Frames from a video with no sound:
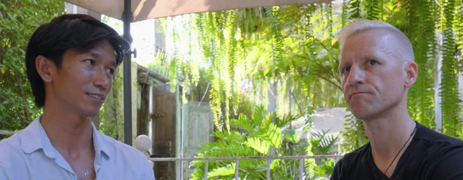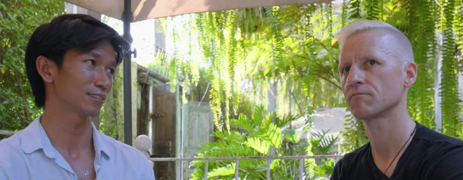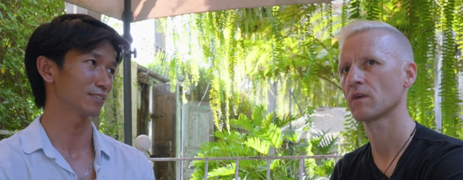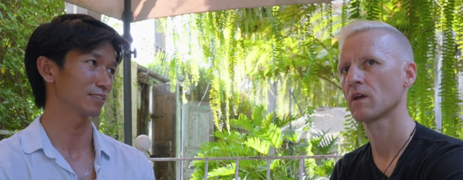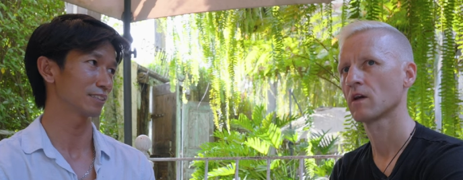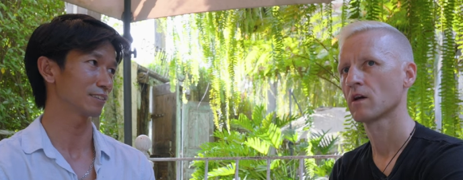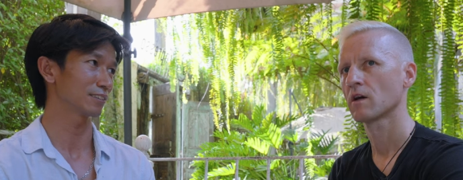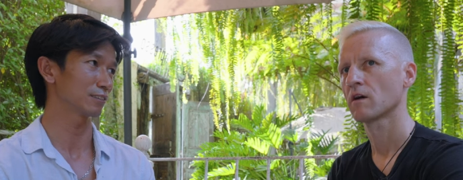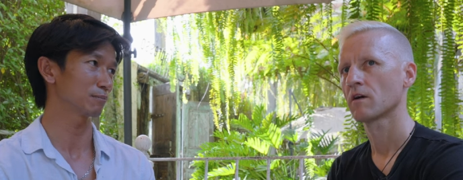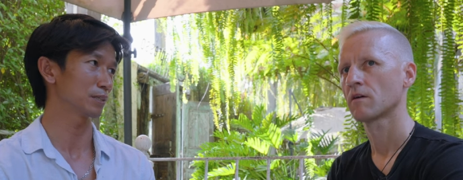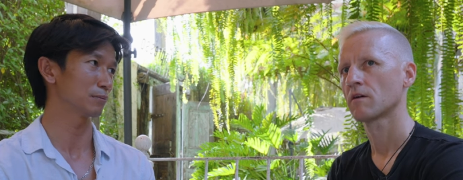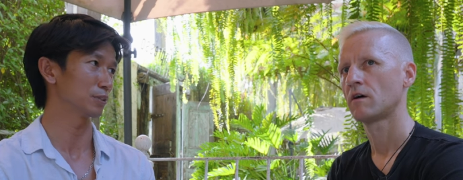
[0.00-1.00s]
Speaker 1: So that's
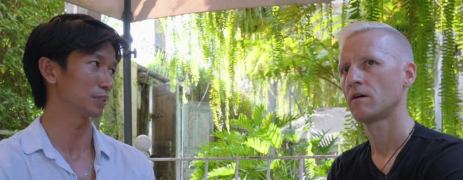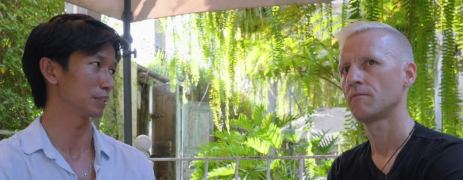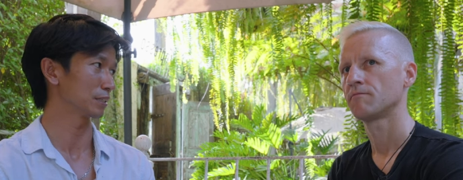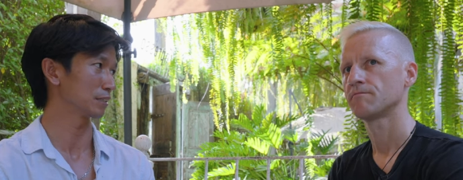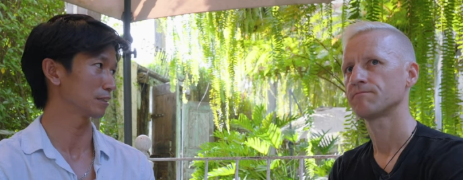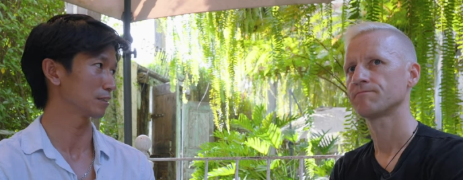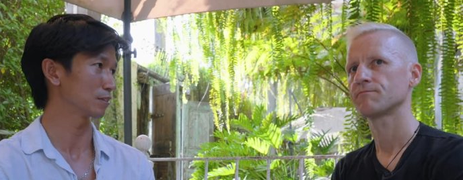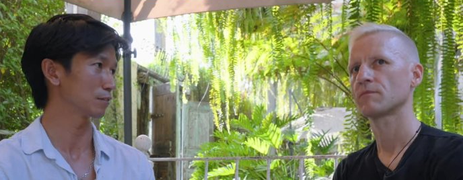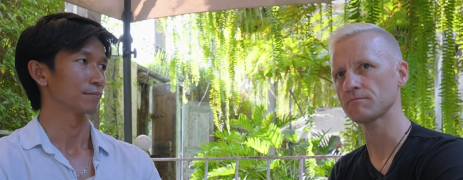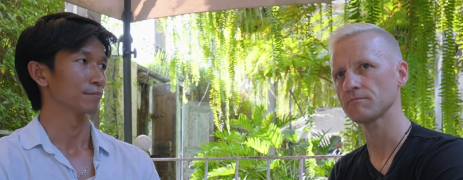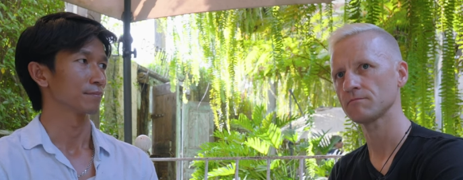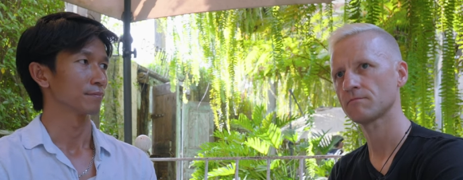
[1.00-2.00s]
that's my morning.
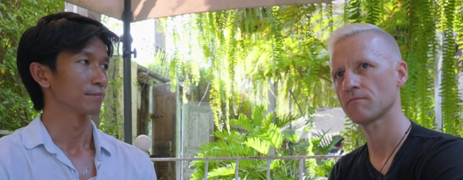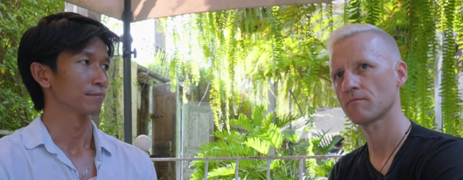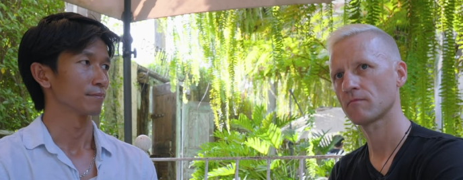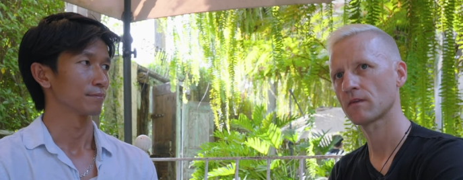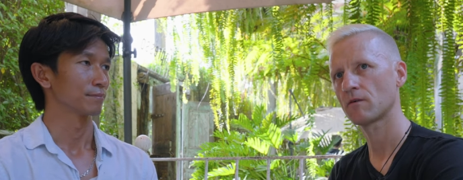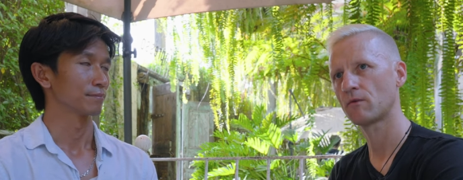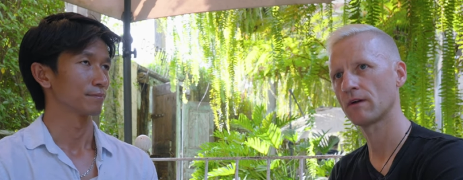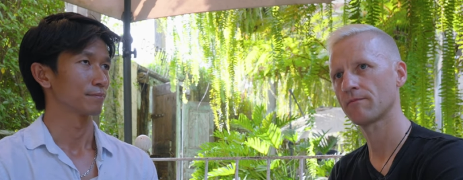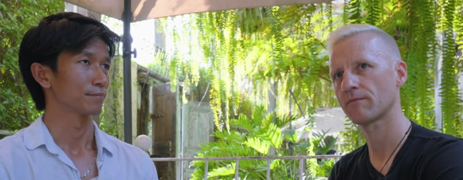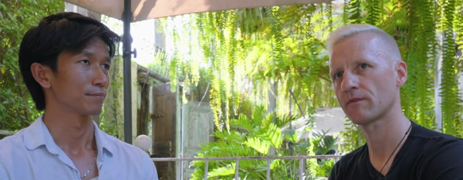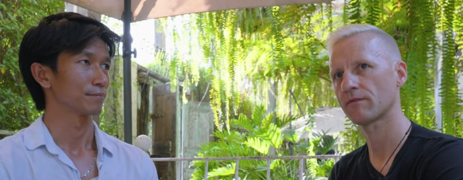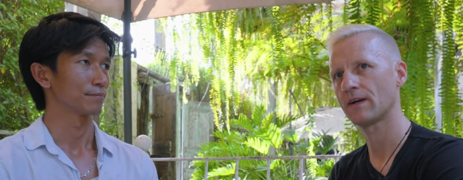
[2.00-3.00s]

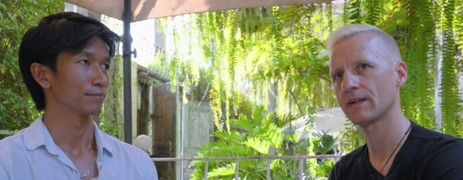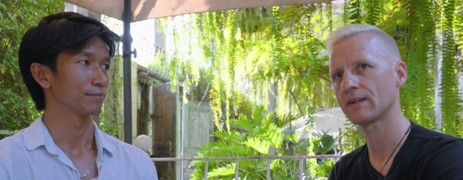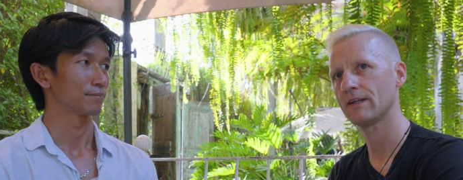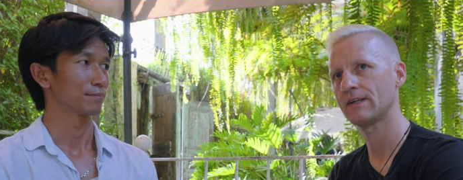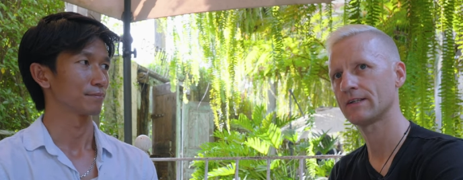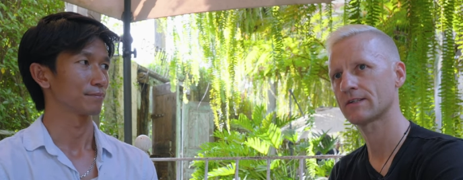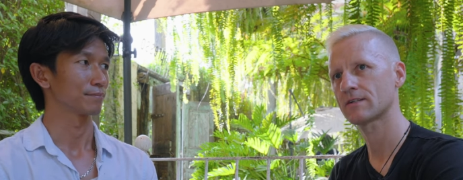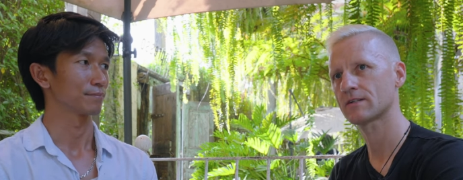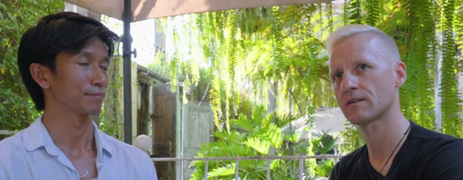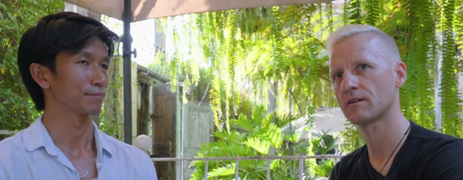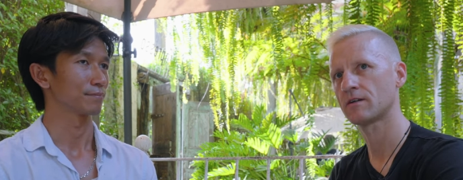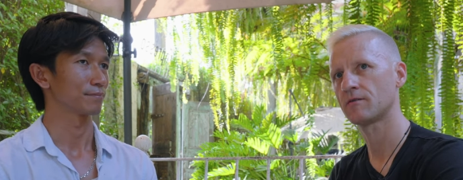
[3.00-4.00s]
Speaker 2: Well, that
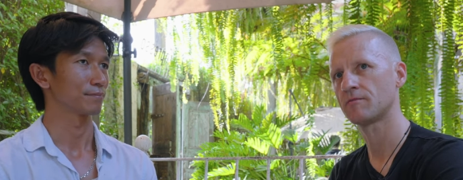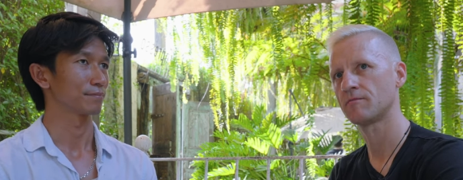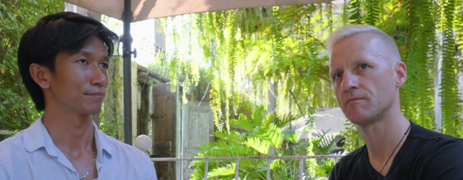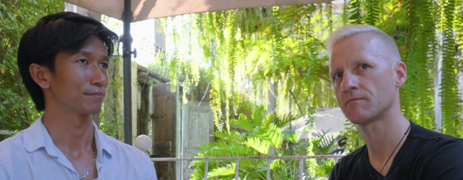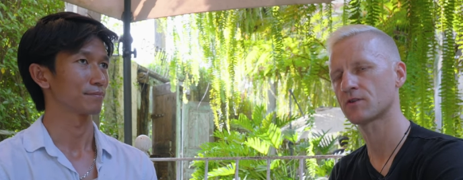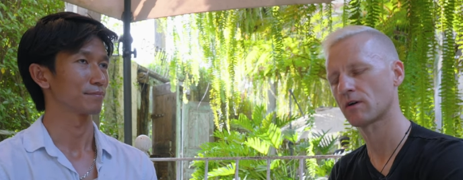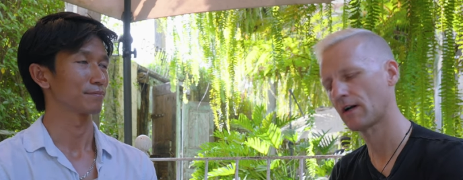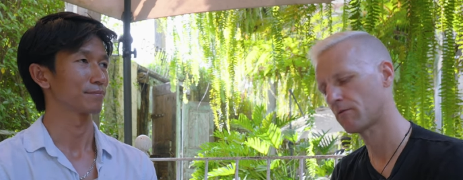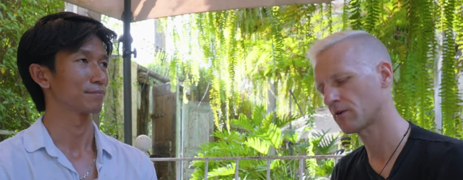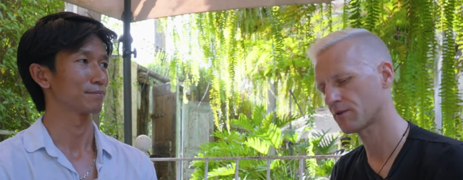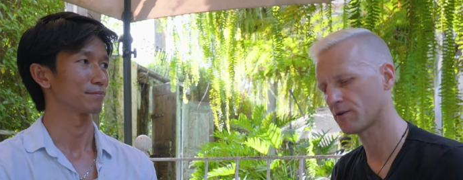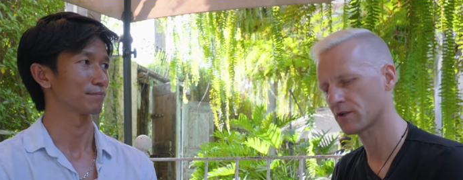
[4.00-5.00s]
is. Um, so I
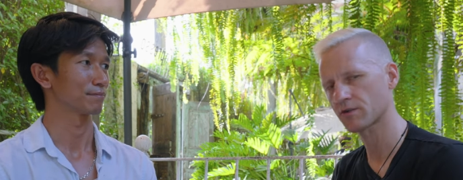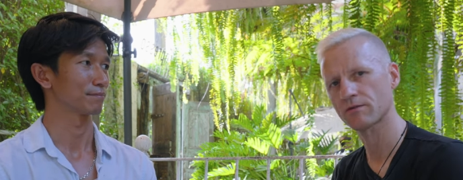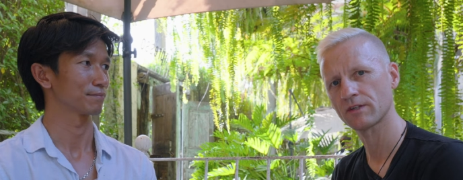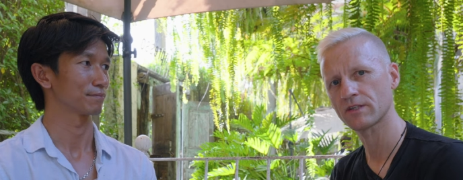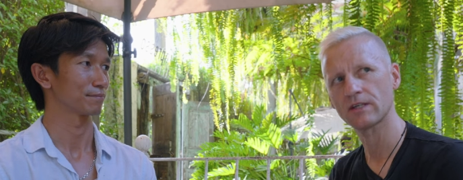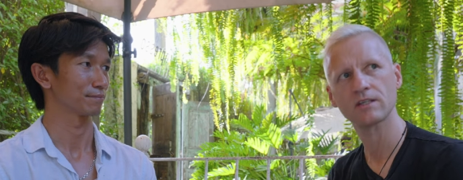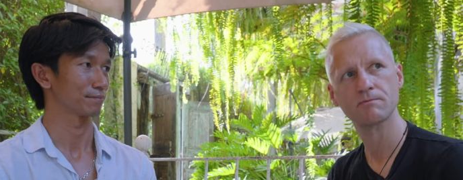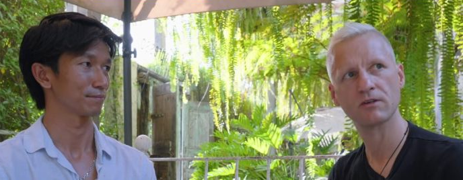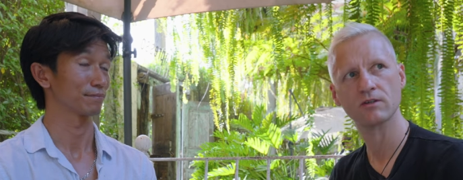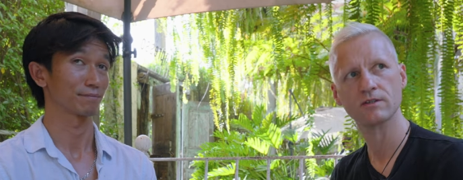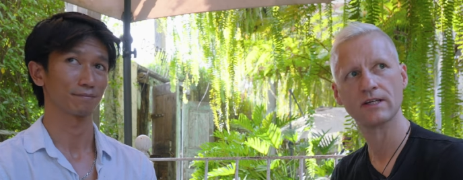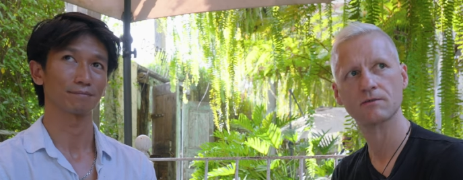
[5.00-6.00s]
wanted to touch on these things
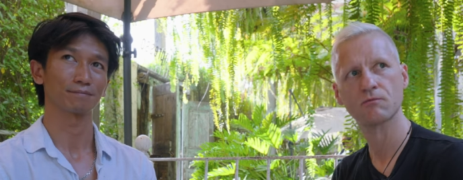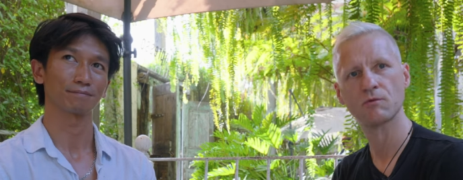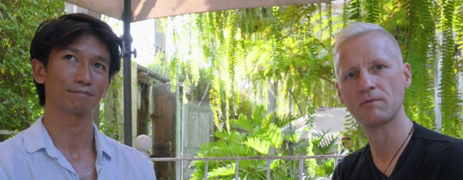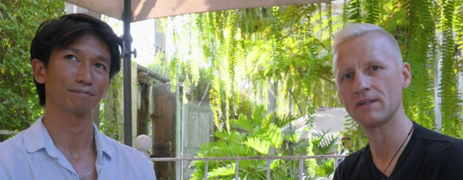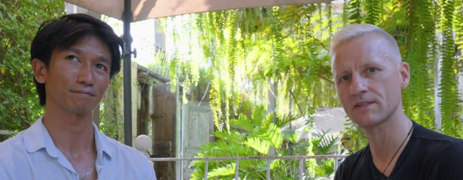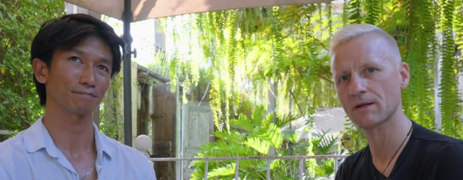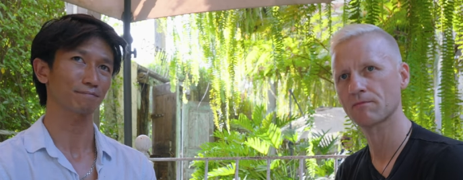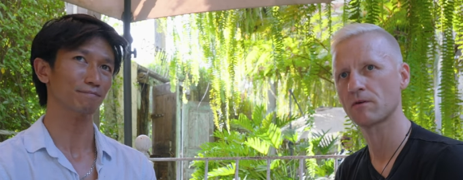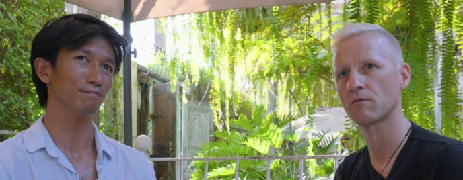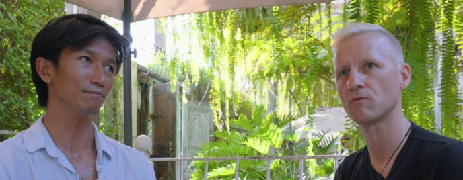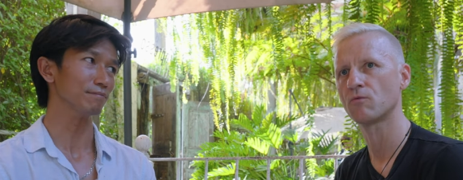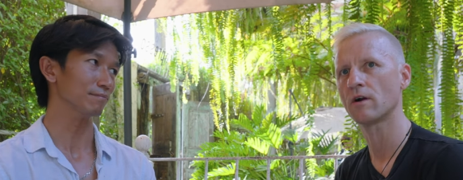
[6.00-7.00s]
because that would be step
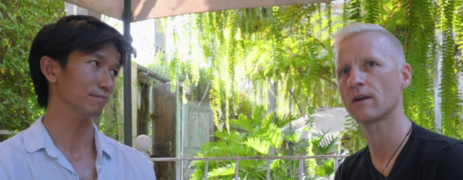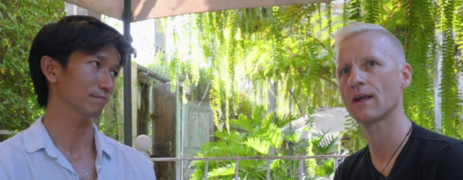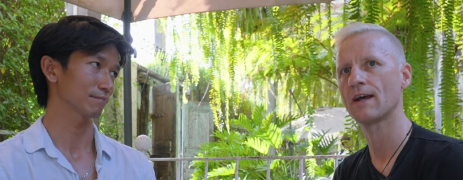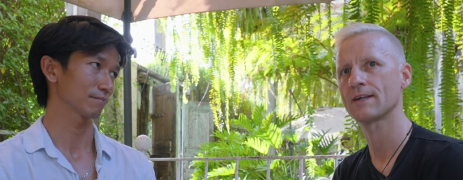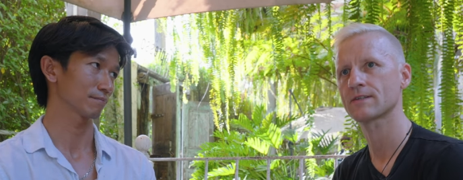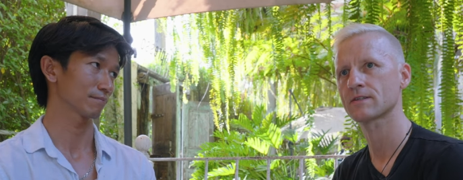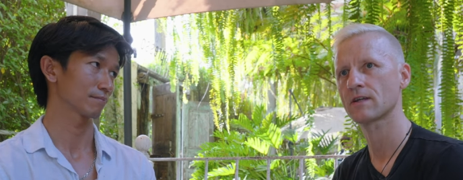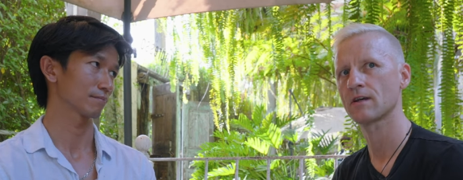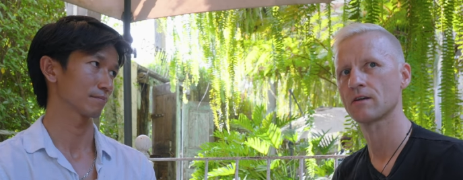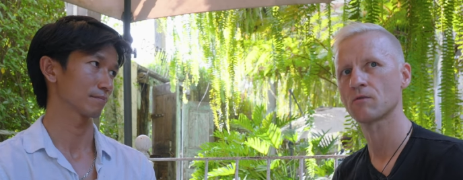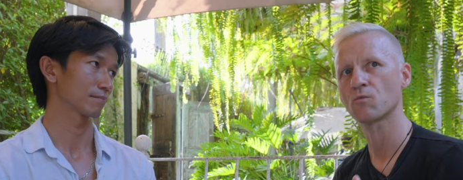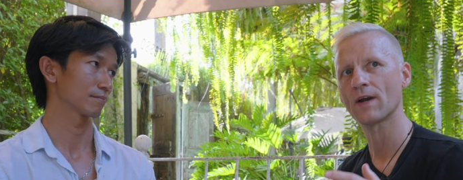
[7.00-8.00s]
number one as
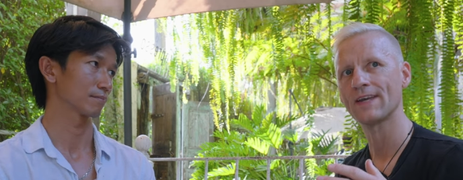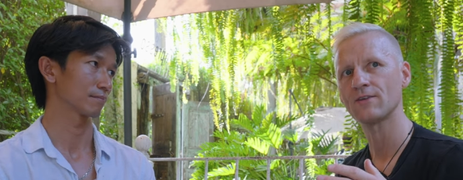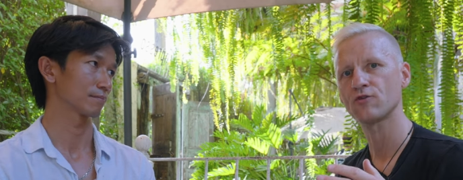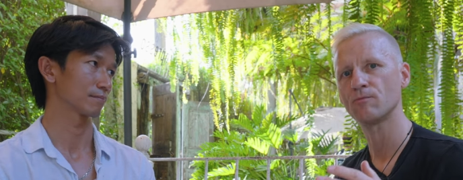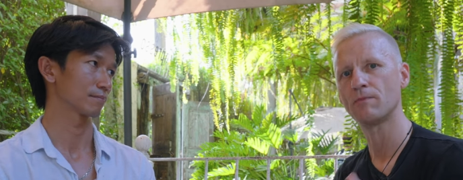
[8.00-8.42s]
a way to